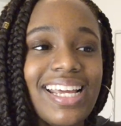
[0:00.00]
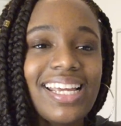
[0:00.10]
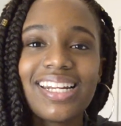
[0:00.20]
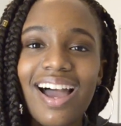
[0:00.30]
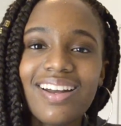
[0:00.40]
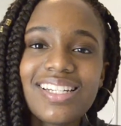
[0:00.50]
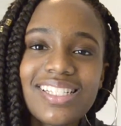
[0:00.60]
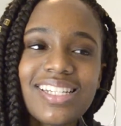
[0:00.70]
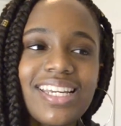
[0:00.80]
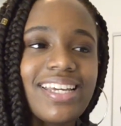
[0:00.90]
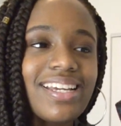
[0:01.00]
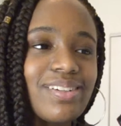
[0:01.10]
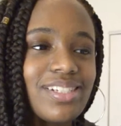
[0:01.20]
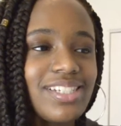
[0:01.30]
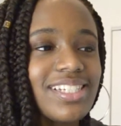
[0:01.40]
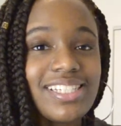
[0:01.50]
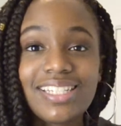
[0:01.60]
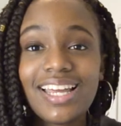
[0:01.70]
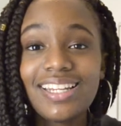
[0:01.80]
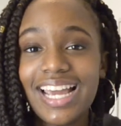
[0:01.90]
and honestly, it was just
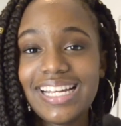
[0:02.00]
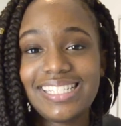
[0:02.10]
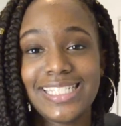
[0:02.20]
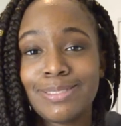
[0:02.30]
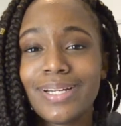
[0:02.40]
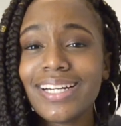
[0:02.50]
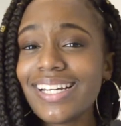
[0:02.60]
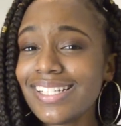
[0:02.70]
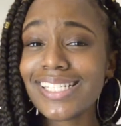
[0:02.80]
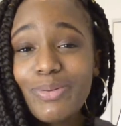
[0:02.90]
a nice experience.